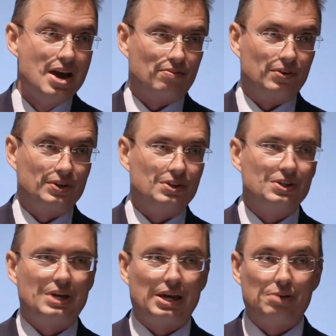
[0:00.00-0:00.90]
really
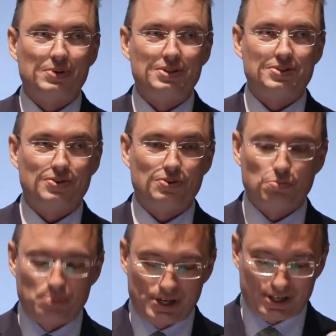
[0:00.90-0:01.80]
came into
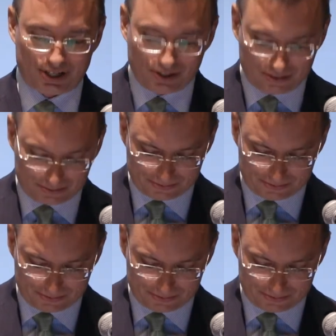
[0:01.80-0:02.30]
being.